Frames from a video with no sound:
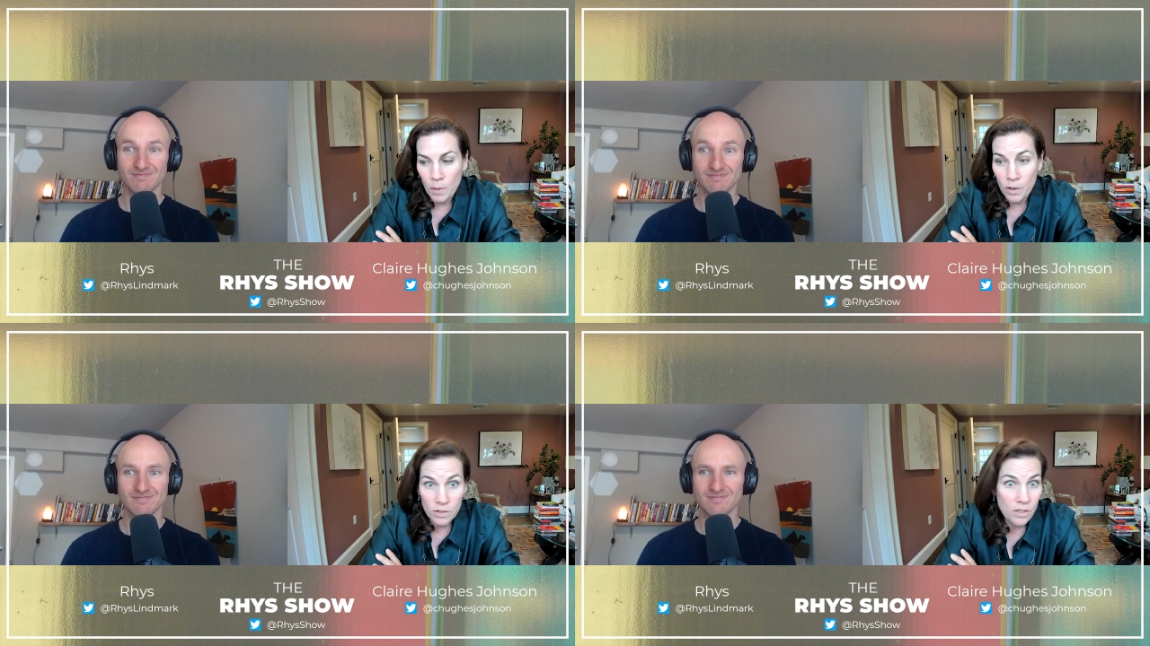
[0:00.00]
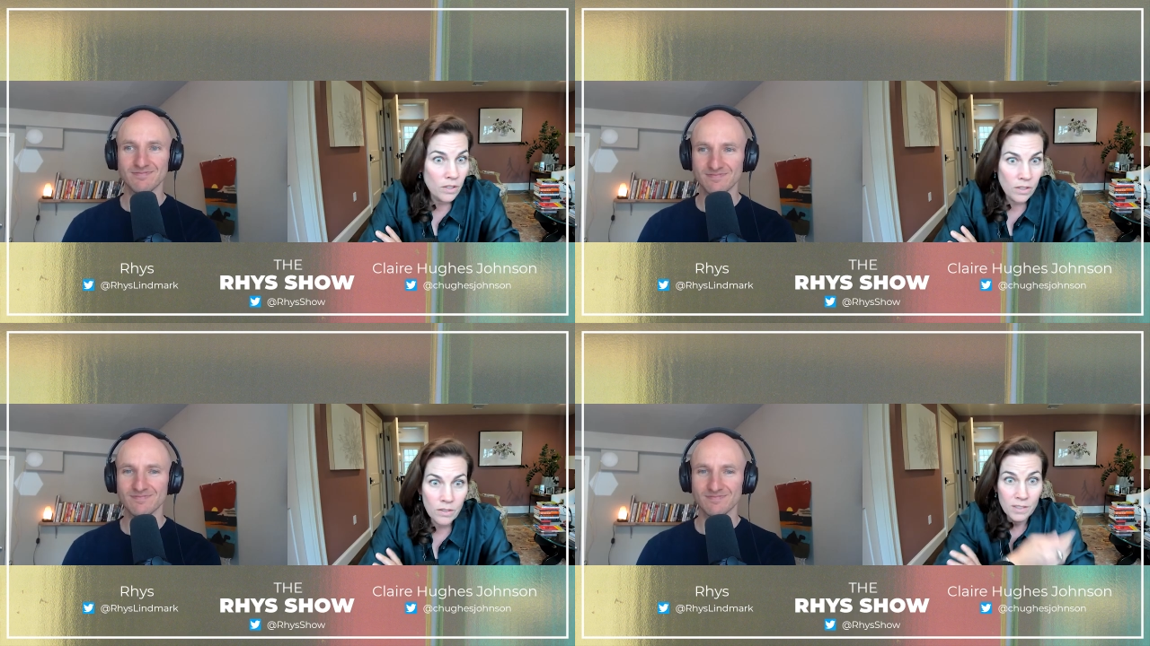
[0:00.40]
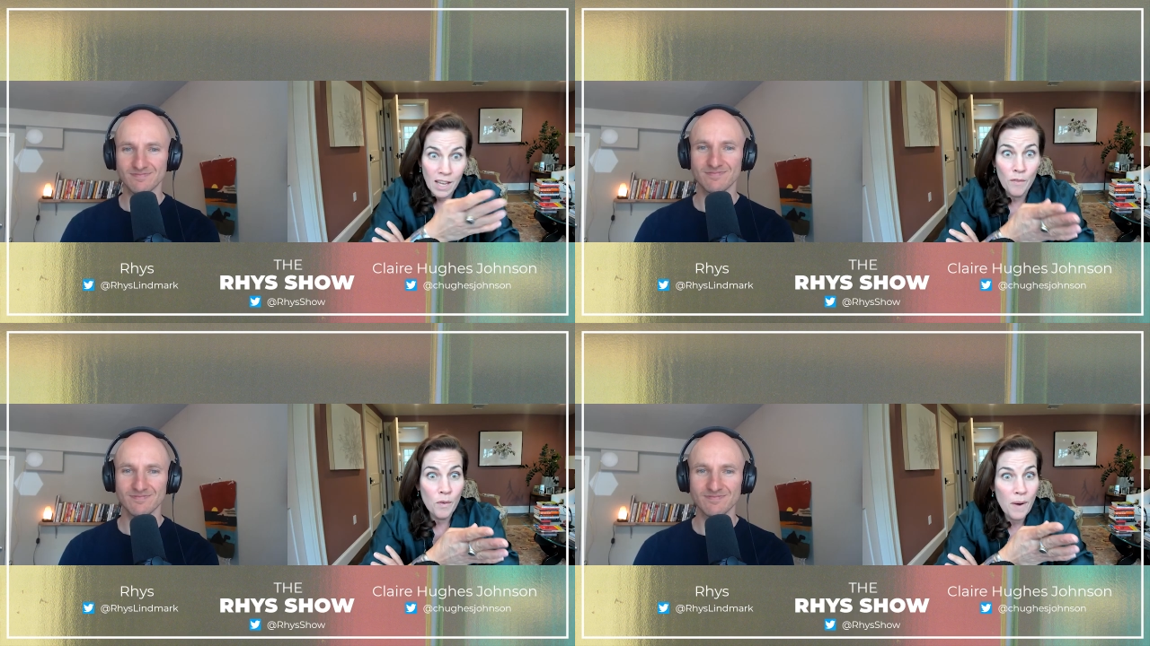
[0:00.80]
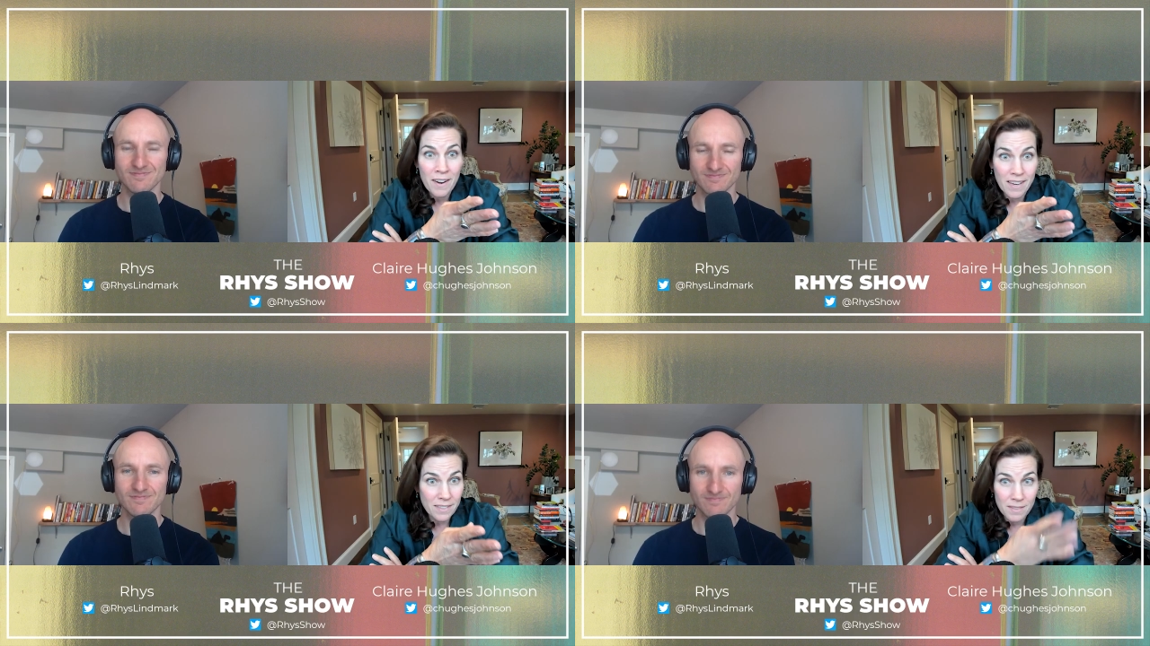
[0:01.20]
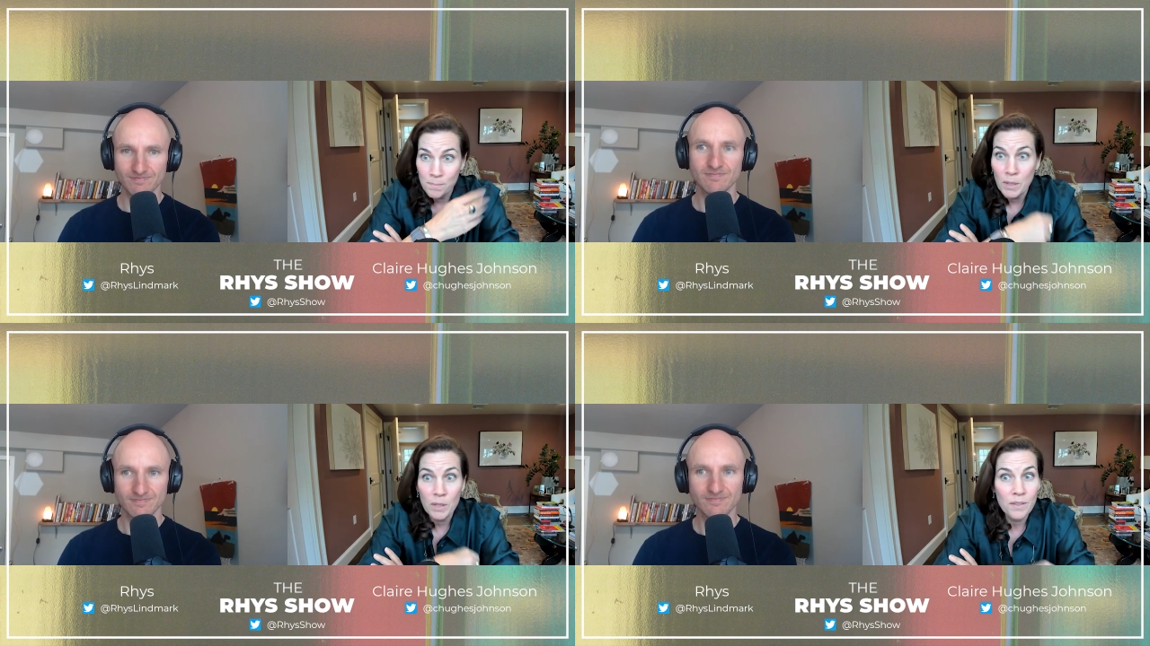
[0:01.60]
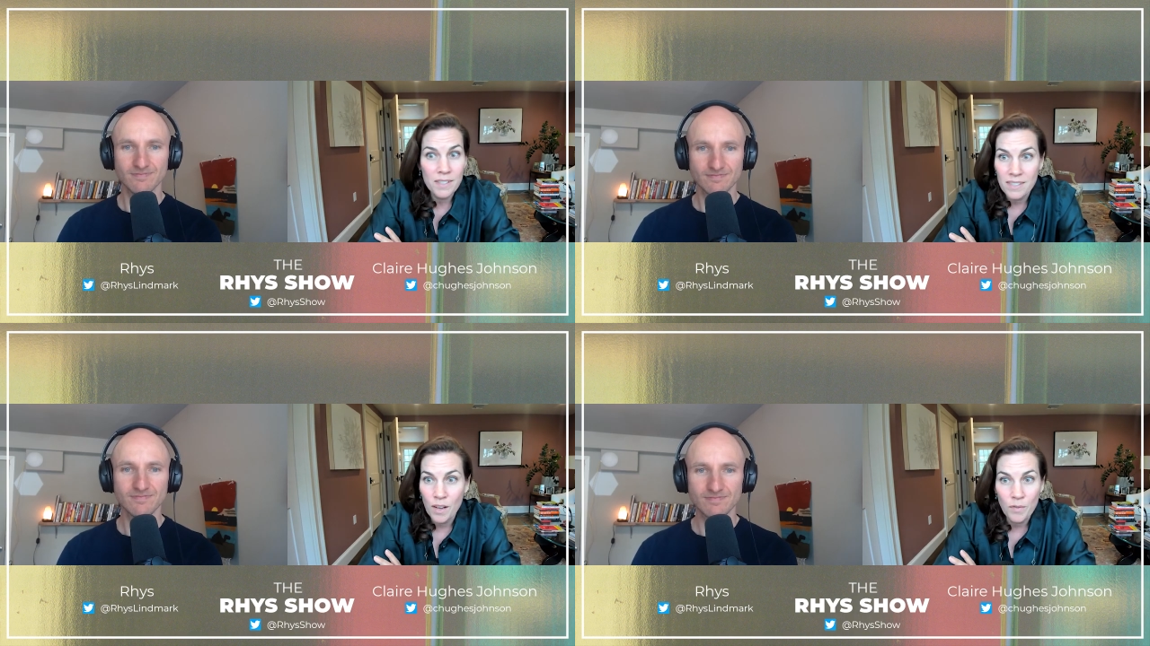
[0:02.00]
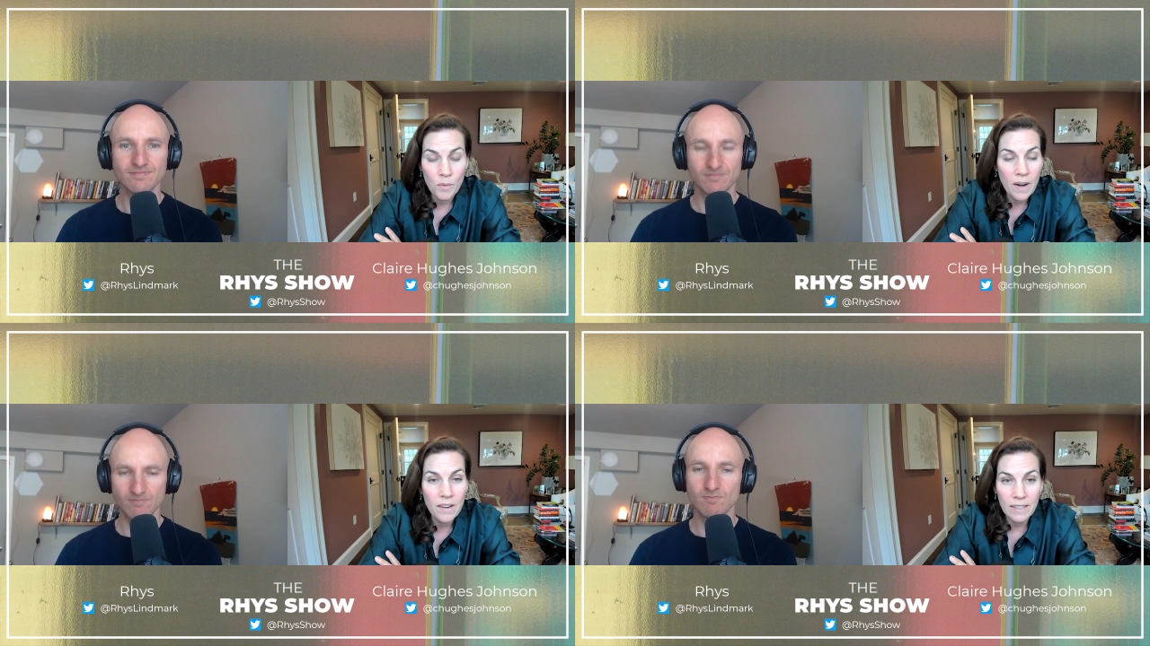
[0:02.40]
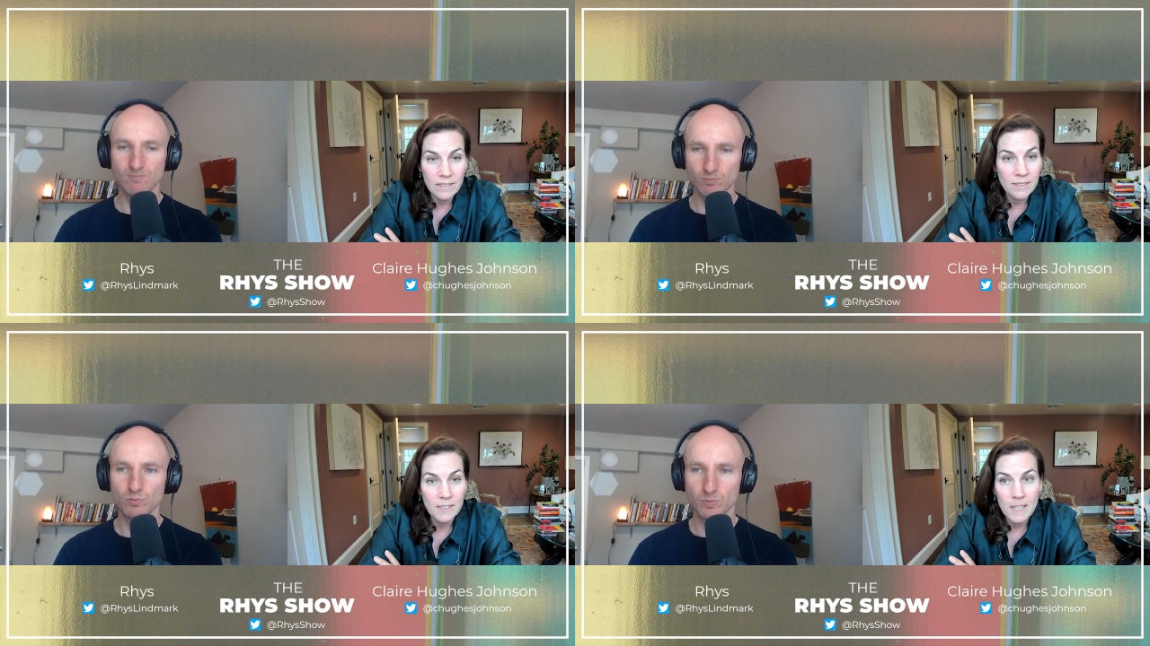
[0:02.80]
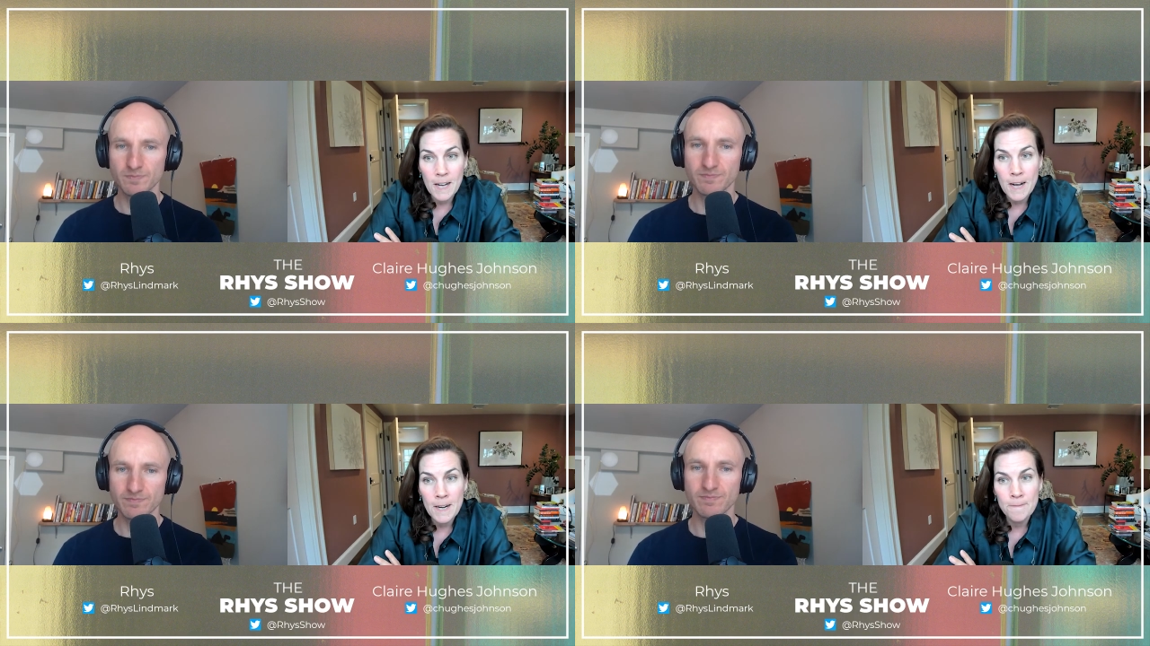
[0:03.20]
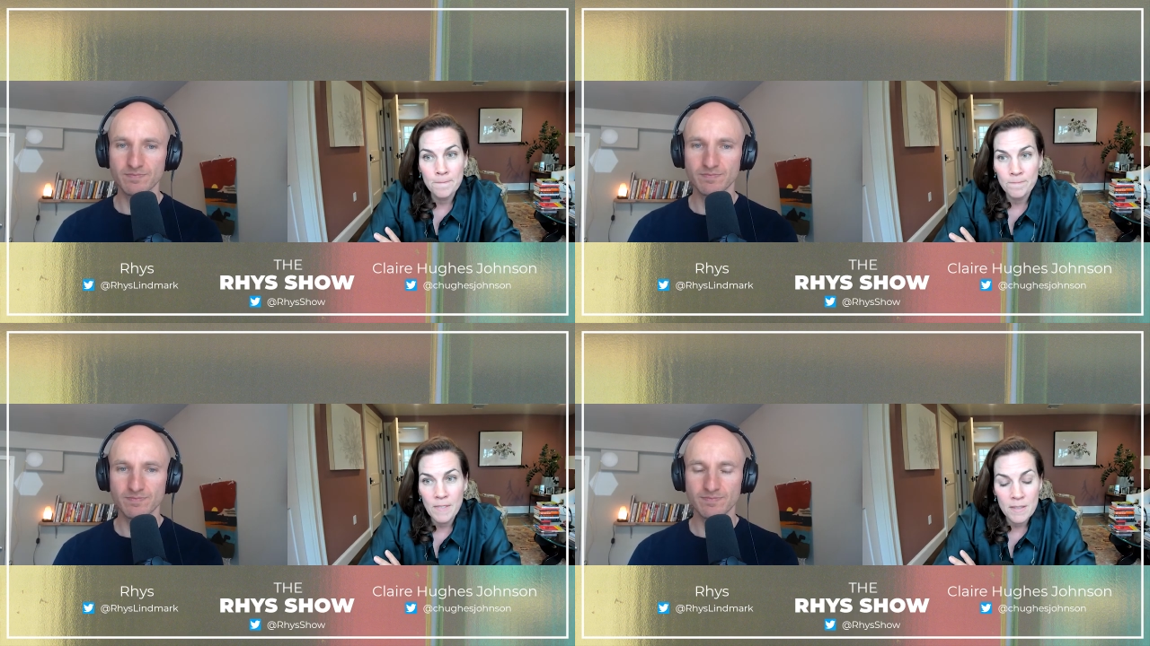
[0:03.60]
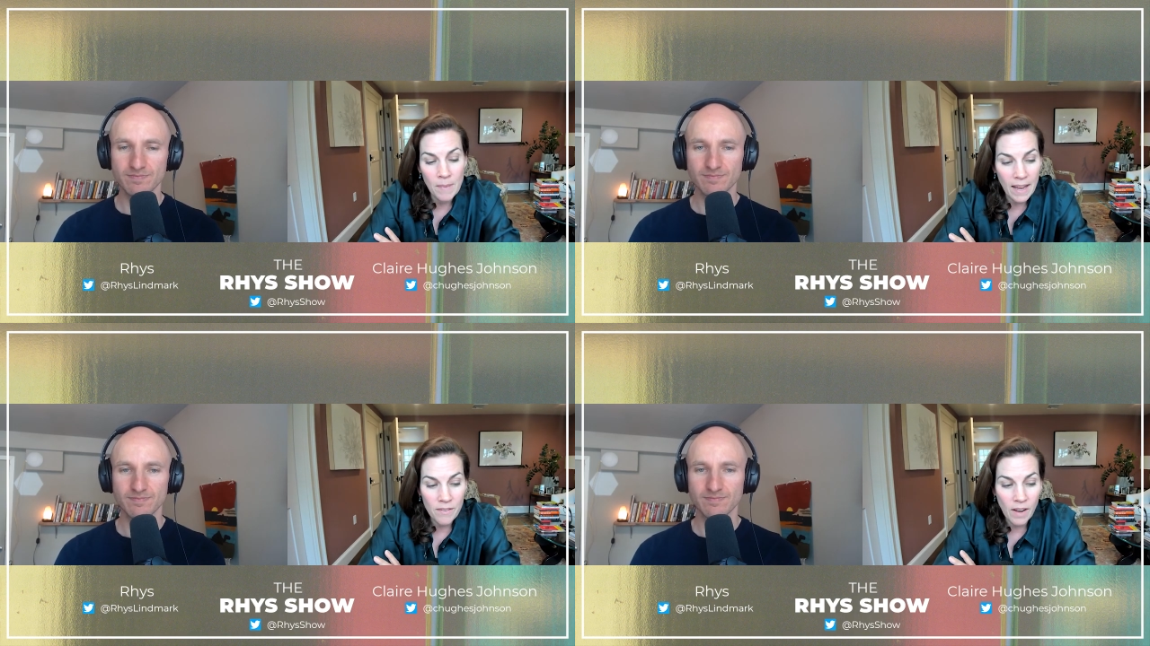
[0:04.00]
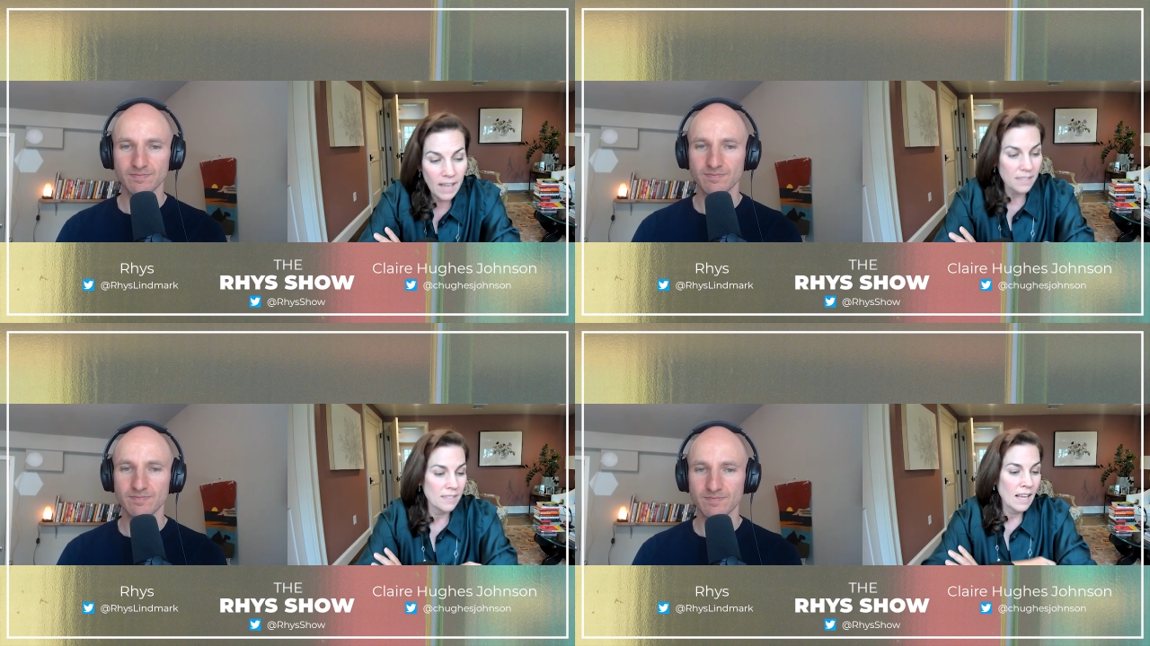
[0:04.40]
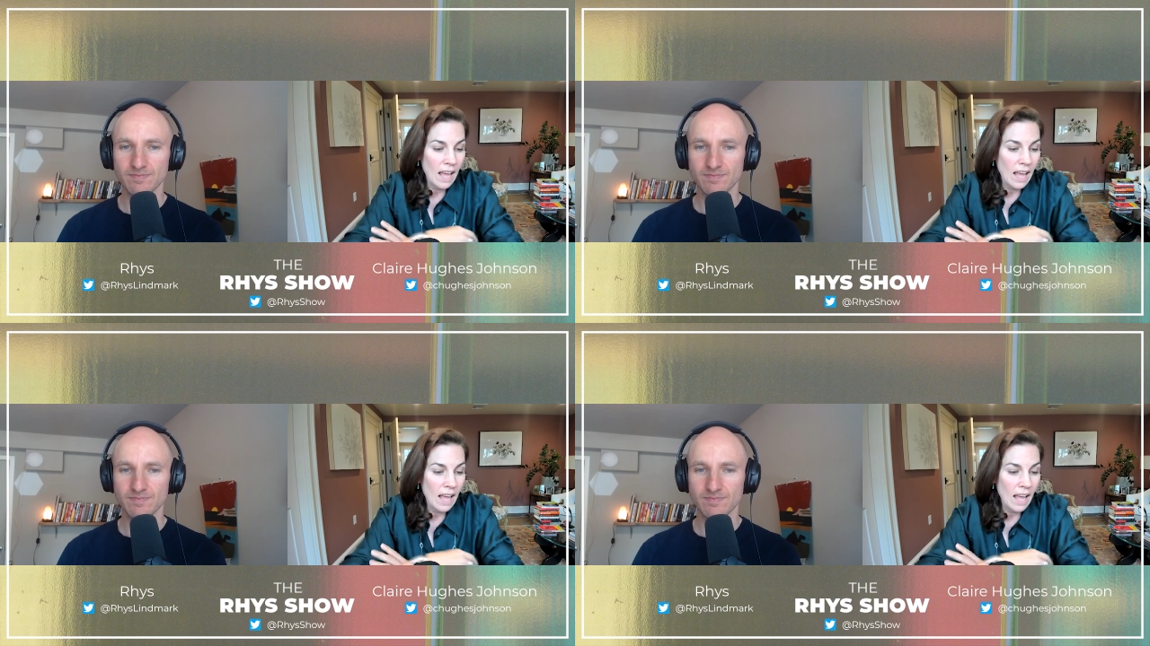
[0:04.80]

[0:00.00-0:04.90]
Speaker 1: personal self awareness, build the self awareness um, is my advice,